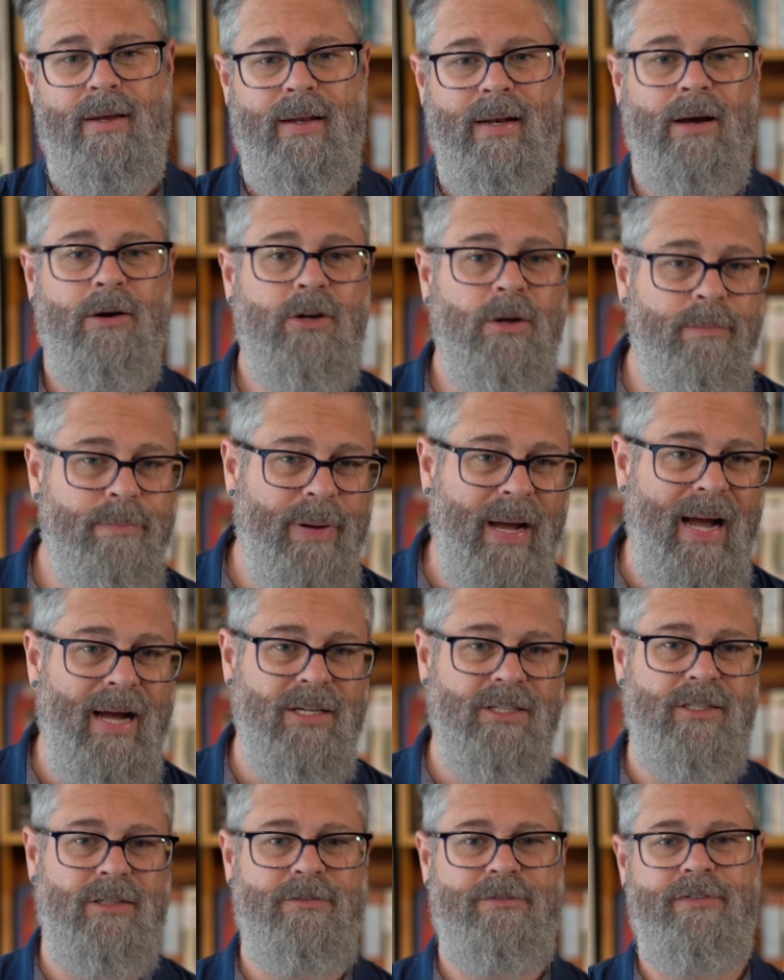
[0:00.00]
Now,
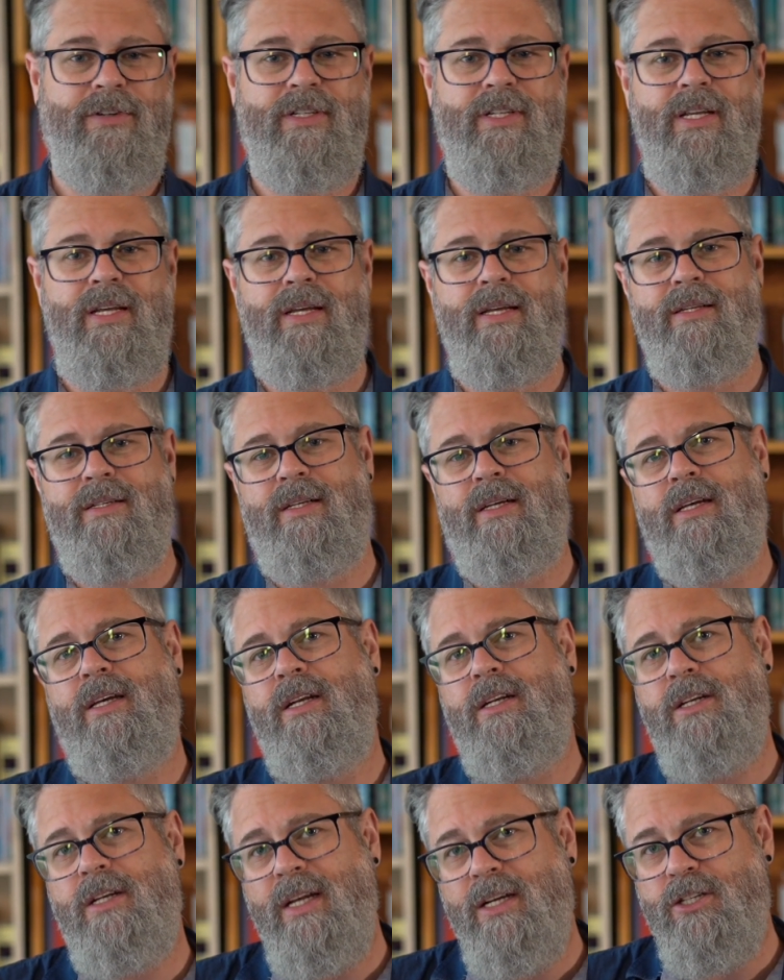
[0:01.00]
compassion fatigue is a
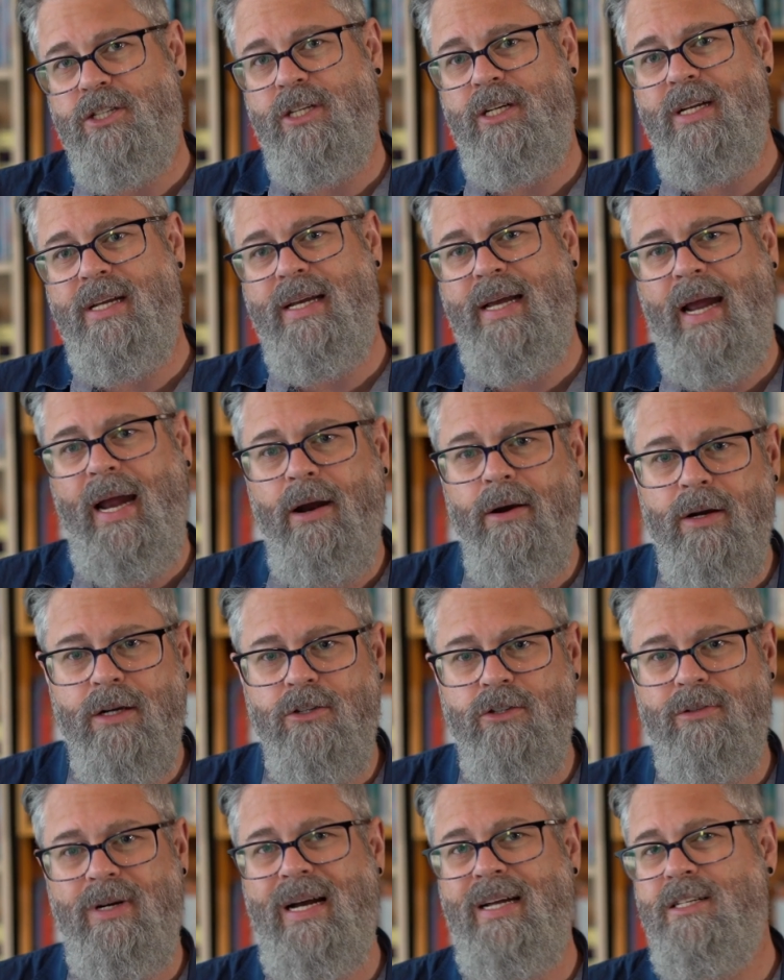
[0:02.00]
condition
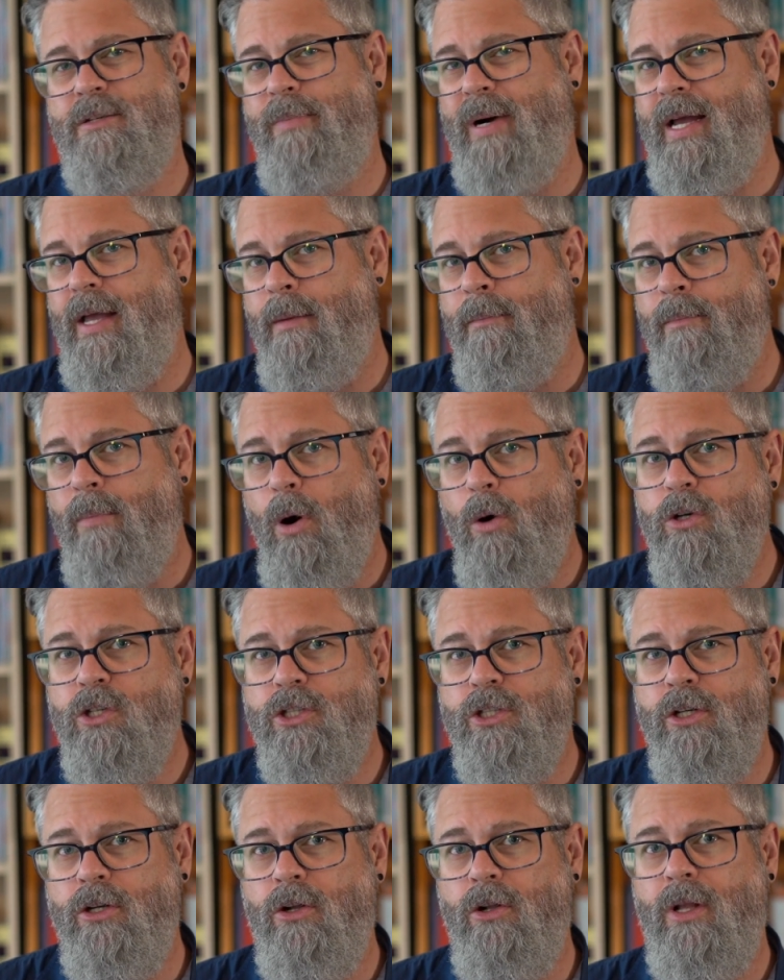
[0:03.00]
characterized by
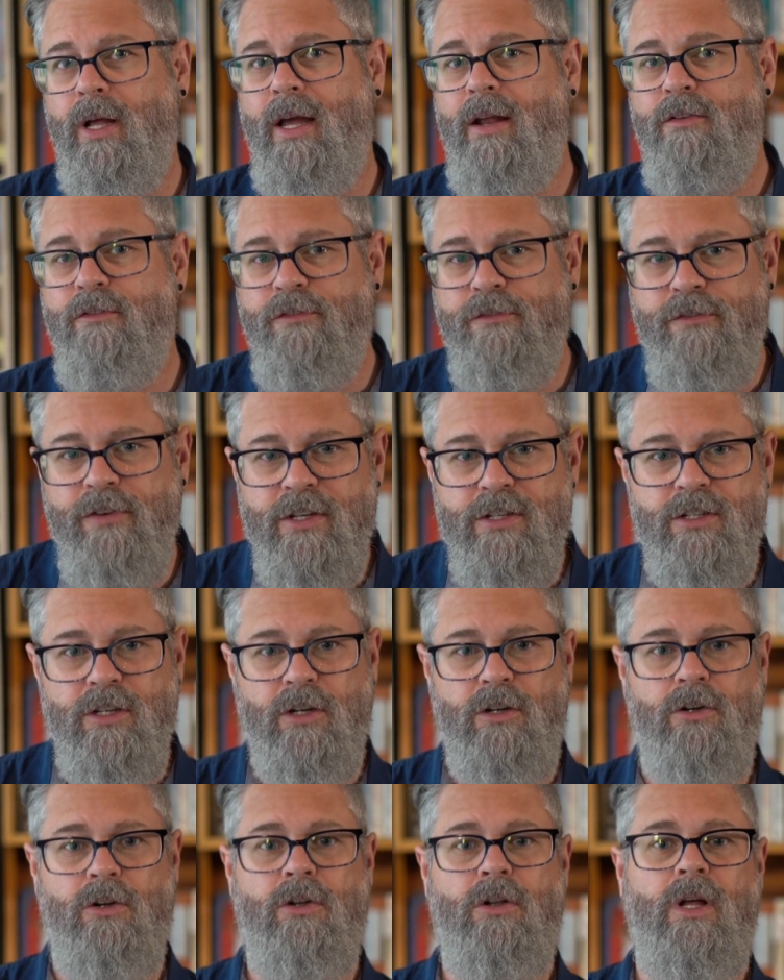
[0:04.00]
emotional and
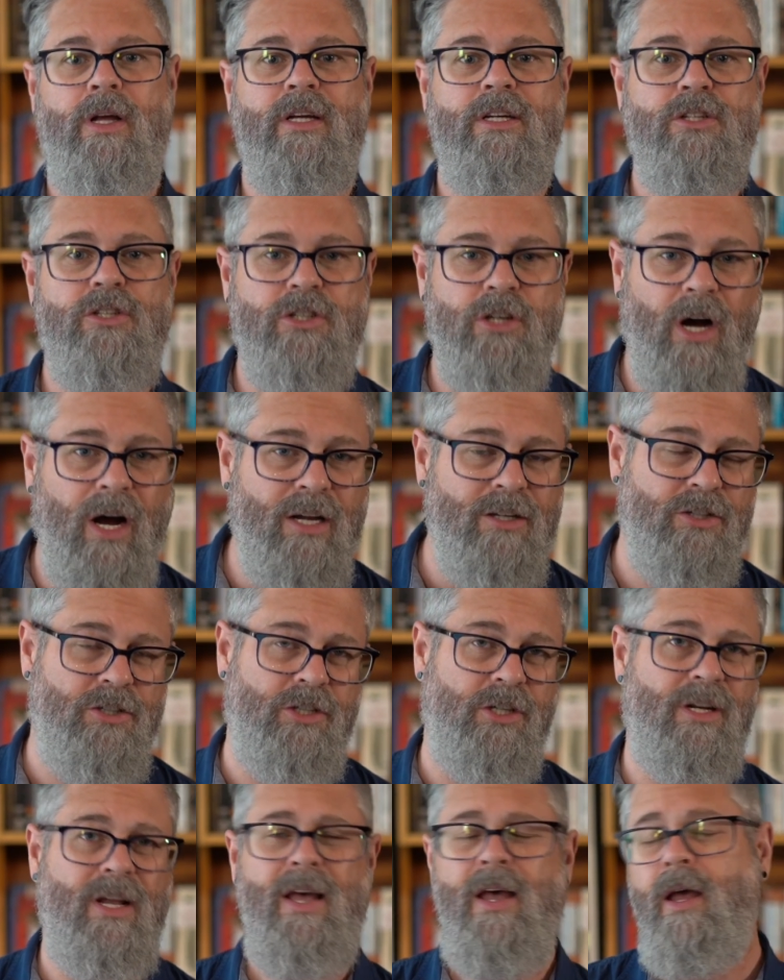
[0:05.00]
physical
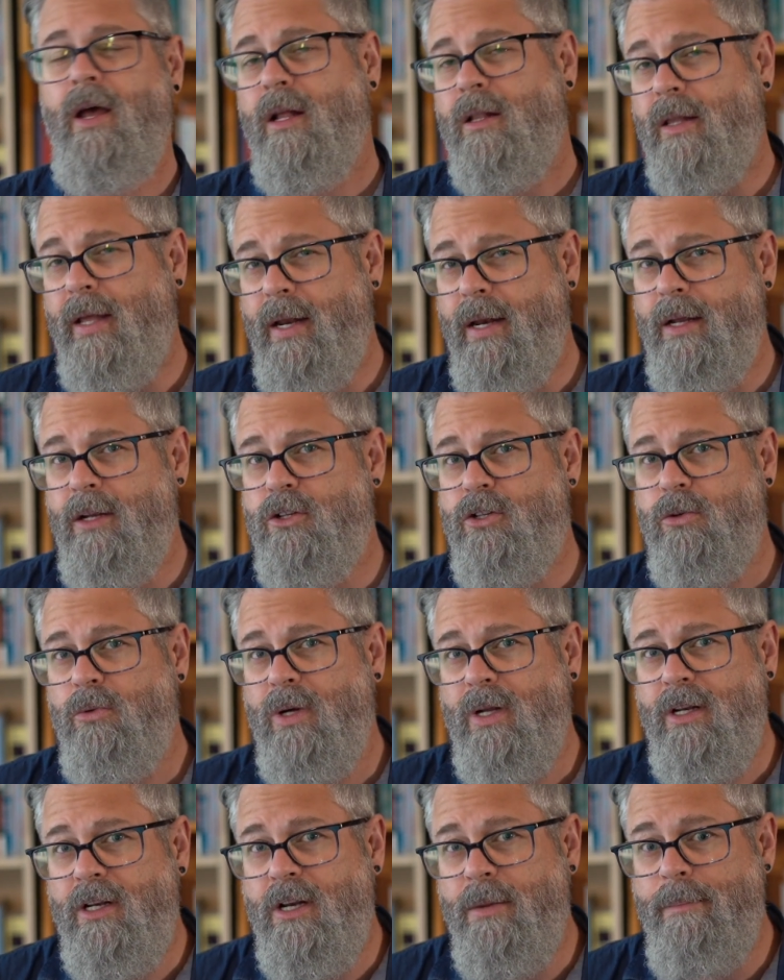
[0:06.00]
exhaustion, leading to
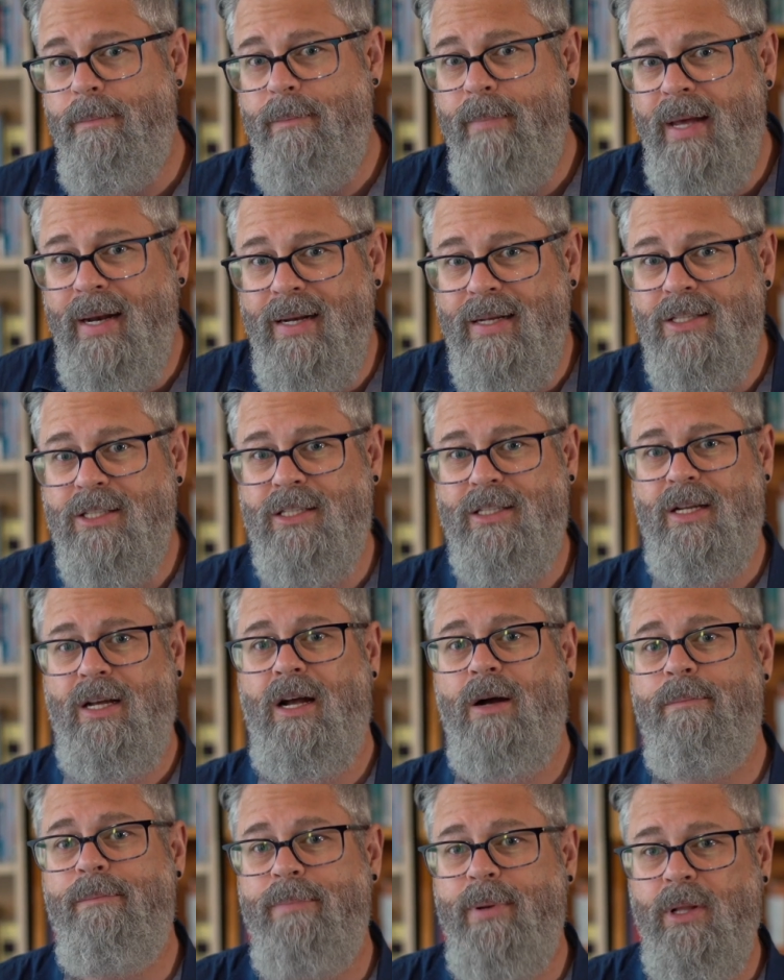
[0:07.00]
a diminished
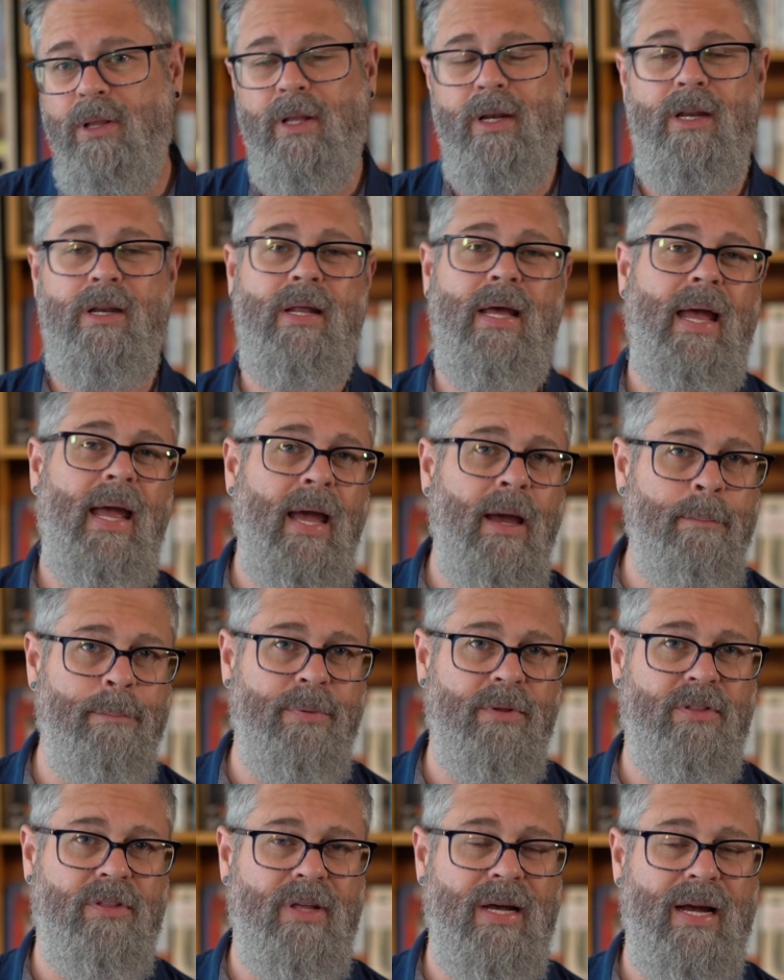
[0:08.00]
ability to
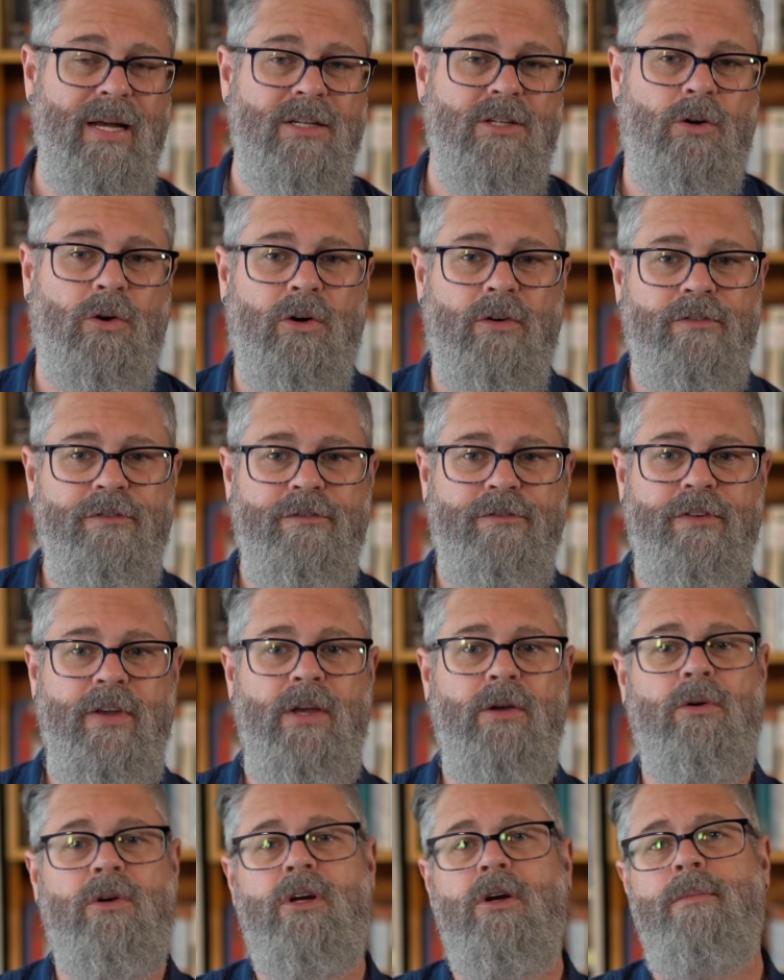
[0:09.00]
empathize or
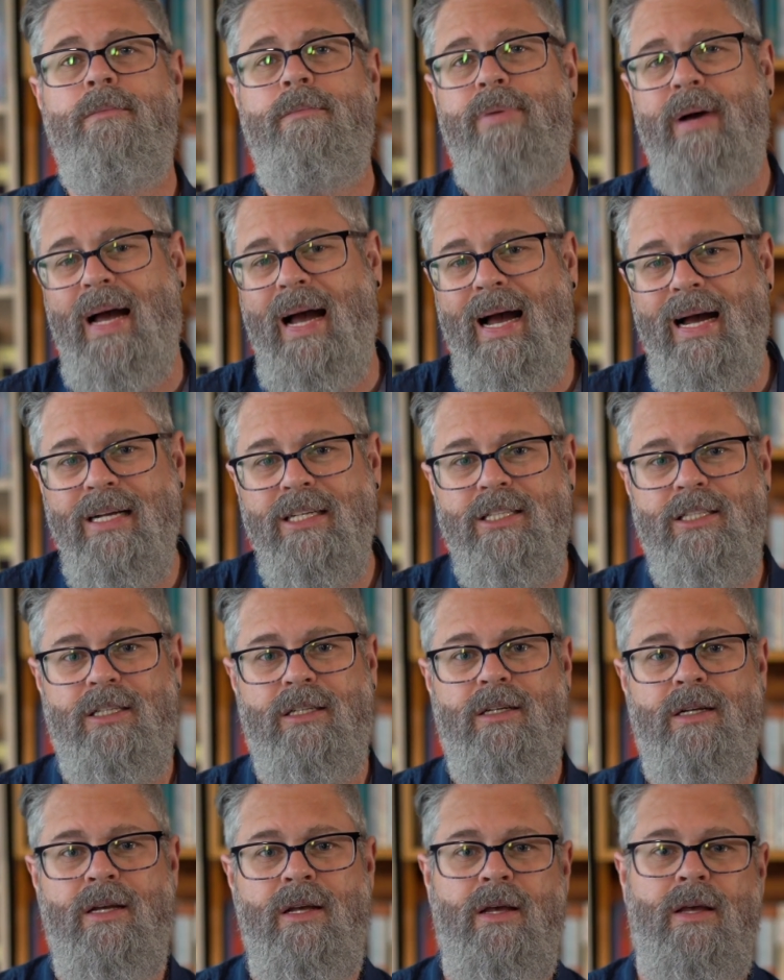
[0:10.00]
feel
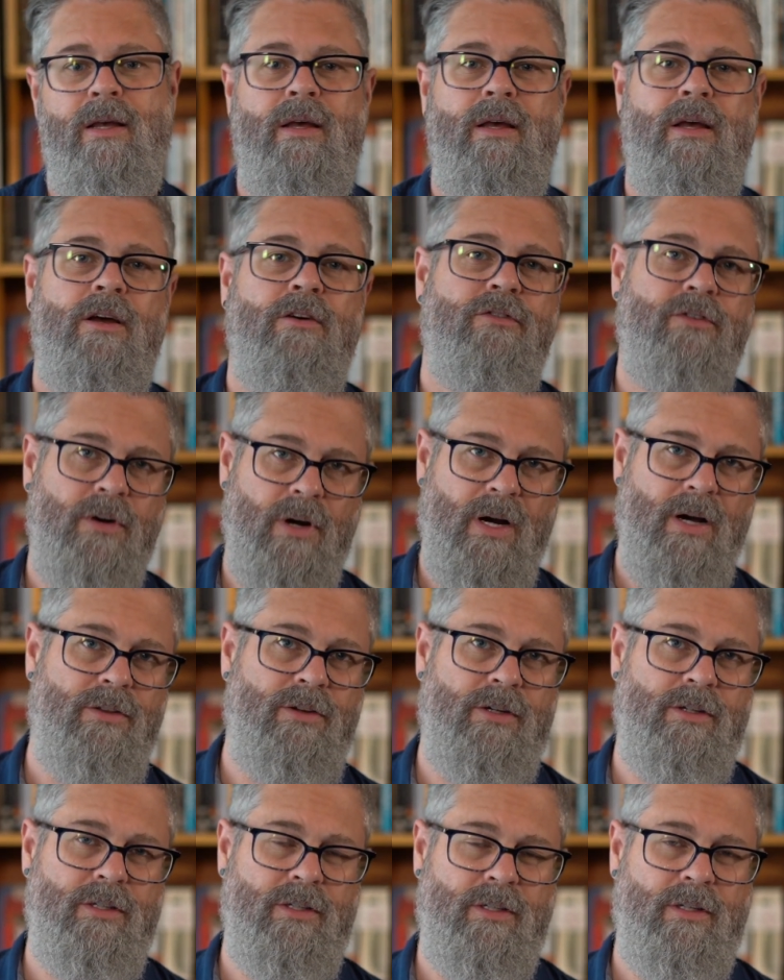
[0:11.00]
compassion for
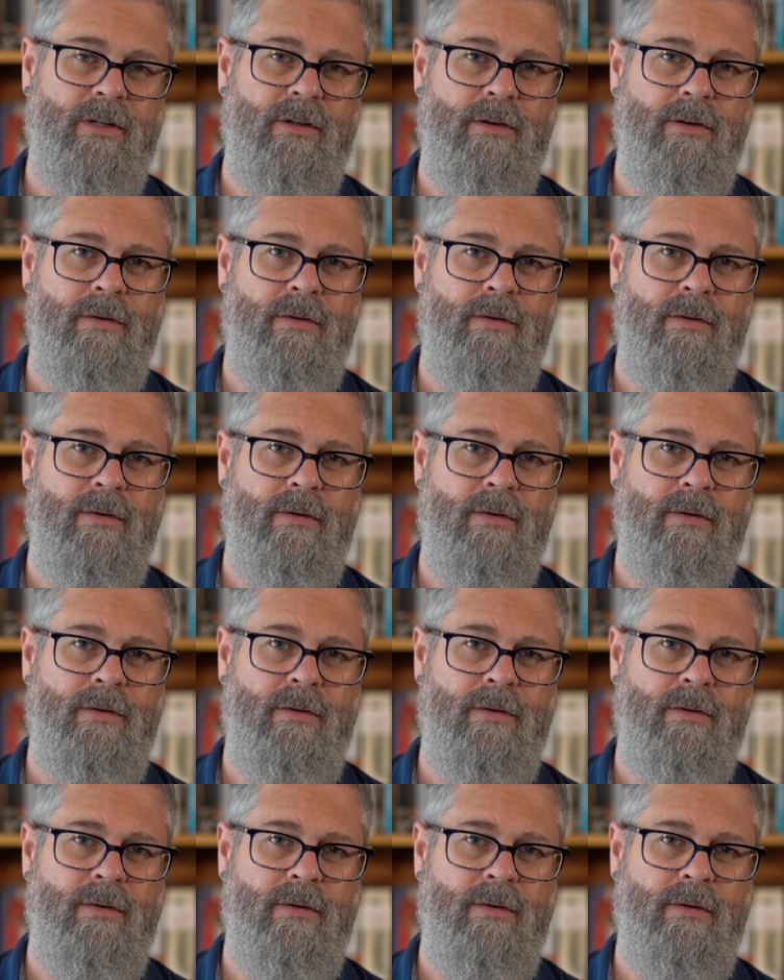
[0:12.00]
others.